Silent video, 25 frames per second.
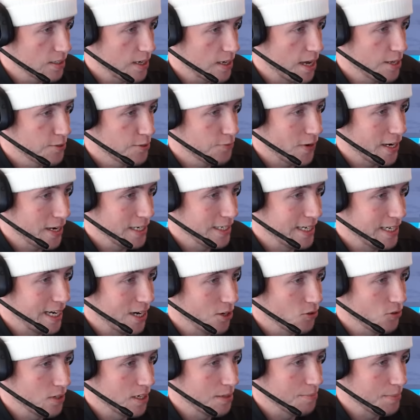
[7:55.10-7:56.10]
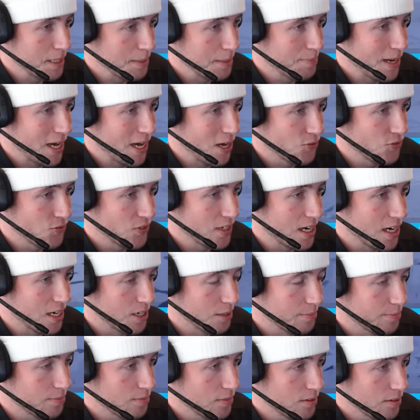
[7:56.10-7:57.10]
guys fighting it out and me pouncing on them
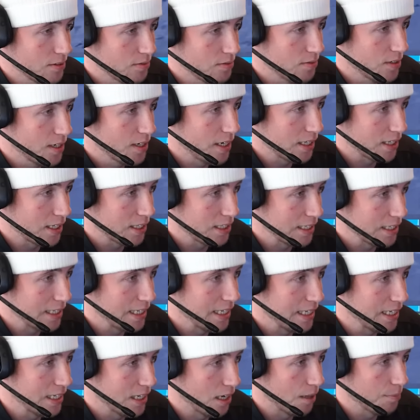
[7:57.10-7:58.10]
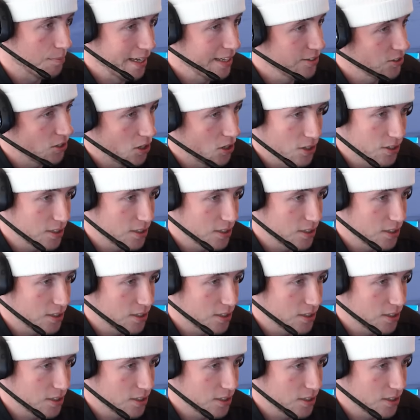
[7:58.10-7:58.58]
and cleaning it up. That's all it's